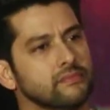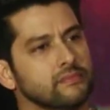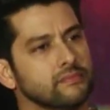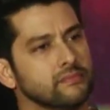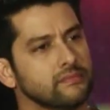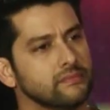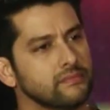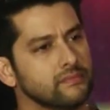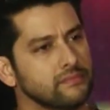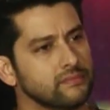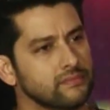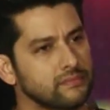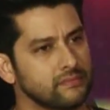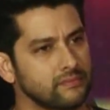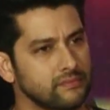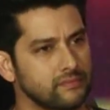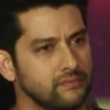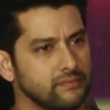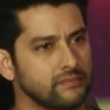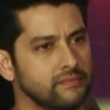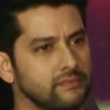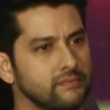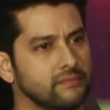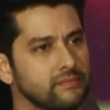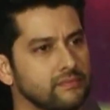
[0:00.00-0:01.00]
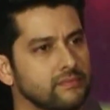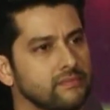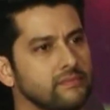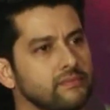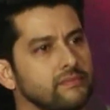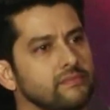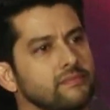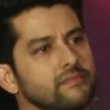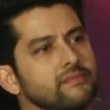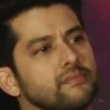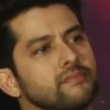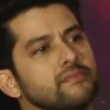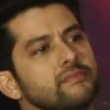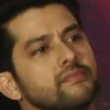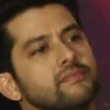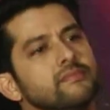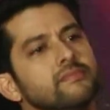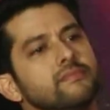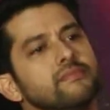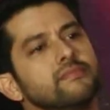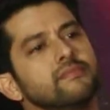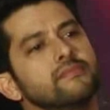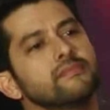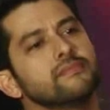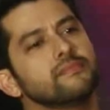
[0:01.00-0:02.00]

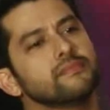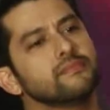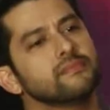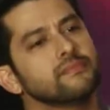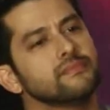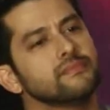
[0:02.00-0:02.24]
(not speaking)